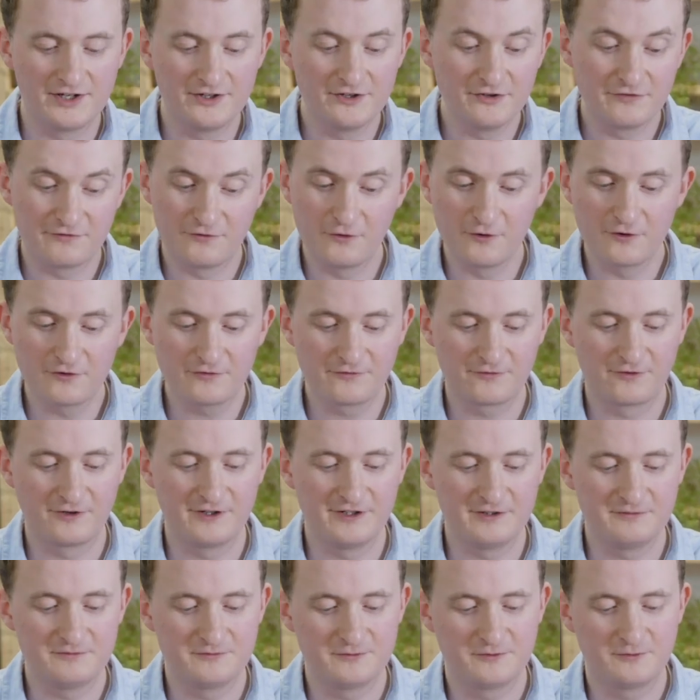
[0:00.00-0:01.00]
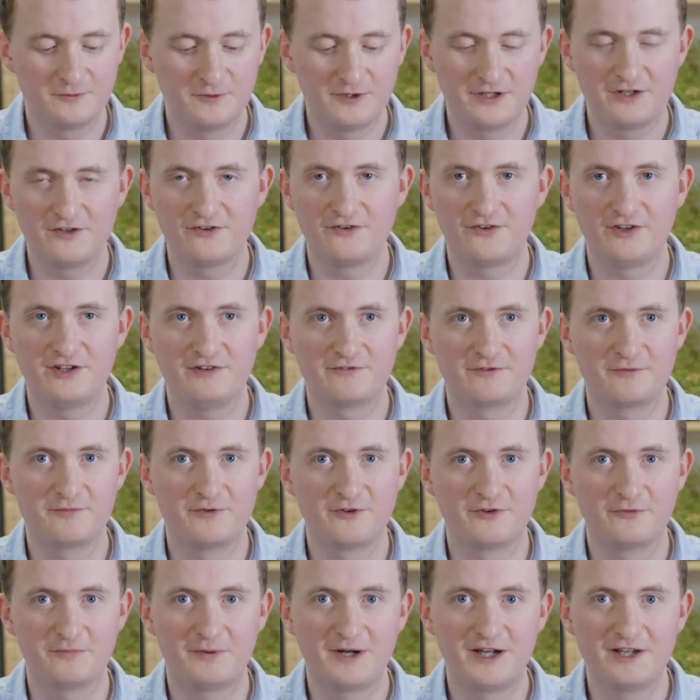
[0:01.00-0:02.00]
in the fourth frame, we can see from the
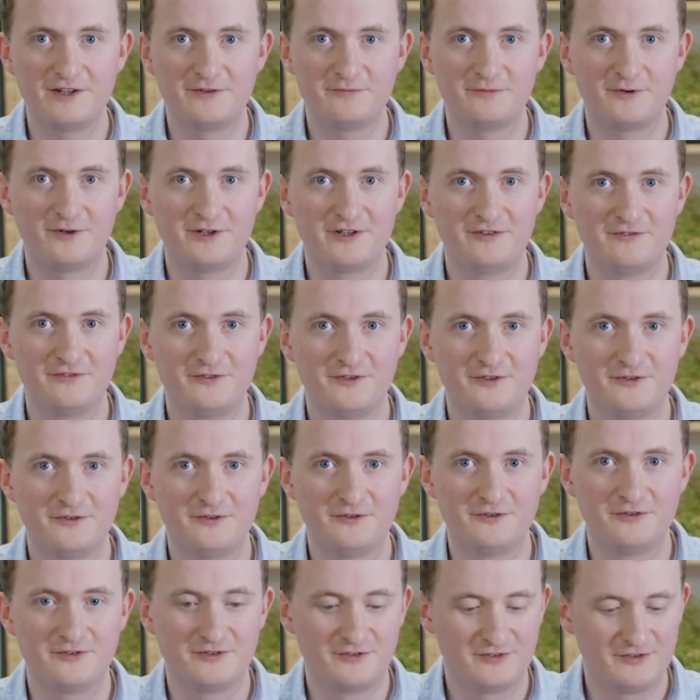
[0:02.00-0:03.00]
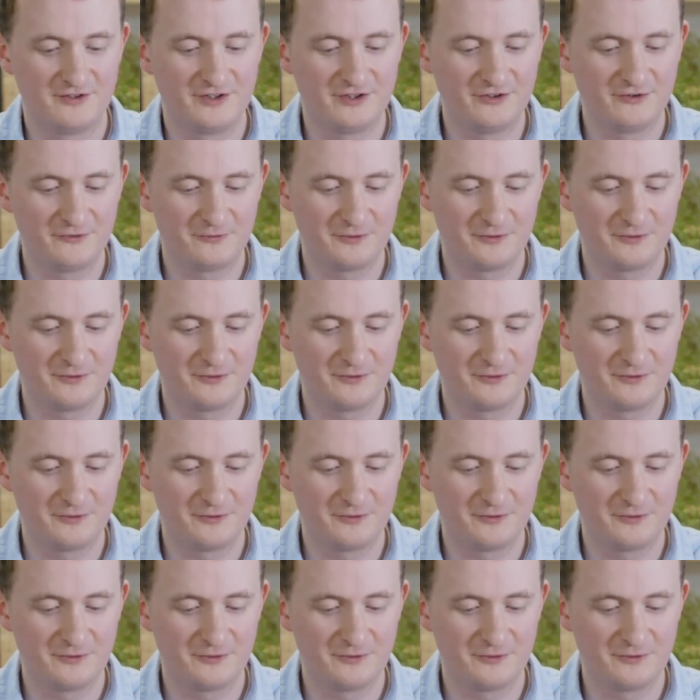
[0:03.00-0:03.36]
spy's point of view. This is